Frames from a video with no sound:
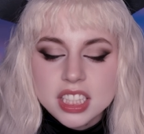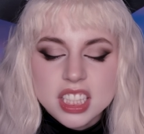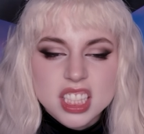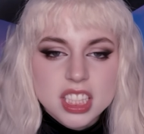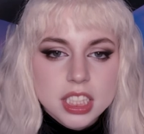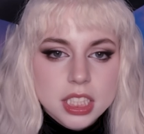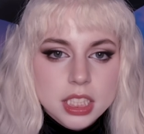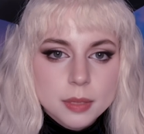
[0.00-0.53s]

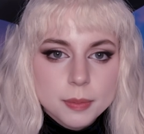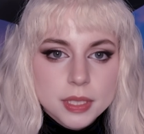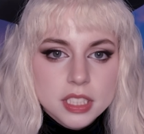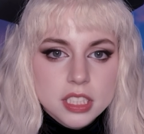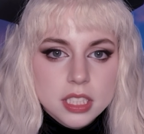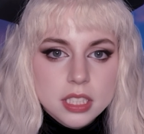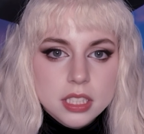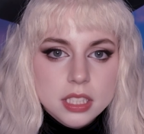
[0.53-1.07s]

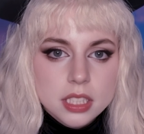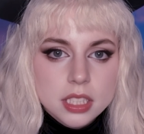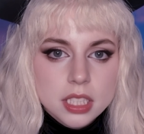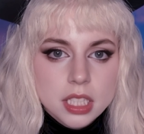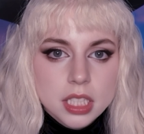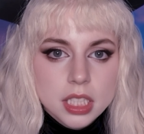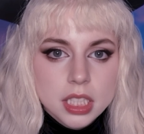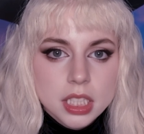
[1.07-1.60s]
suspicious.
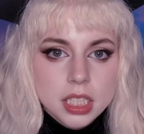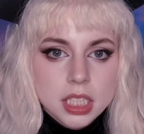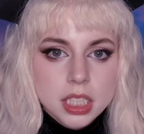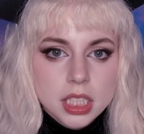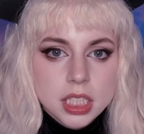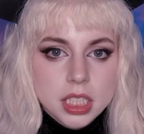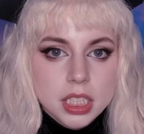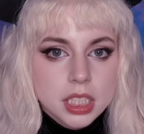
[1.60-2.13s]

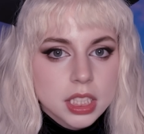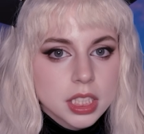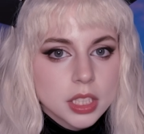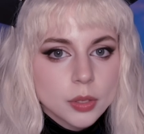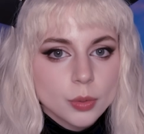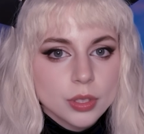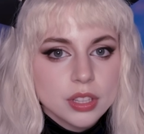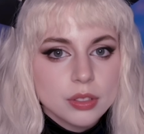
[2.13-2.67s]

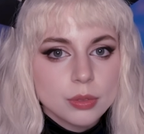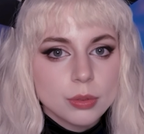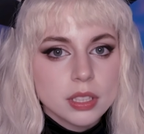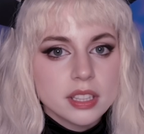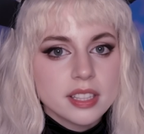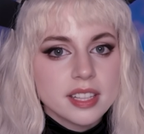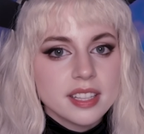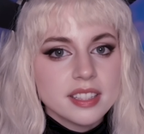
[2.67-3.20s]
Wouldn't
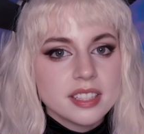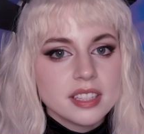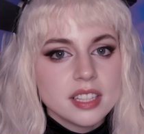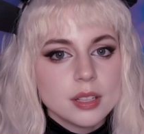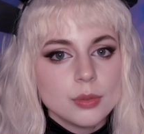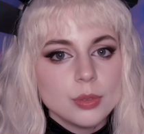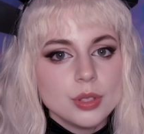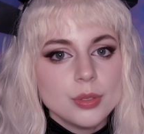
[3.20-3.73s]
want that now,
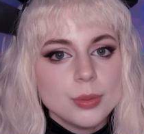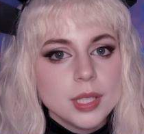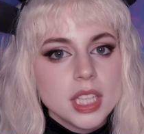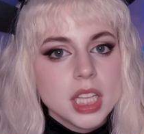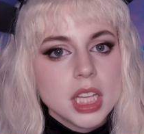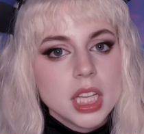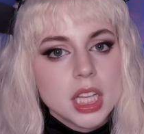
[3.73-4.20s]
would we?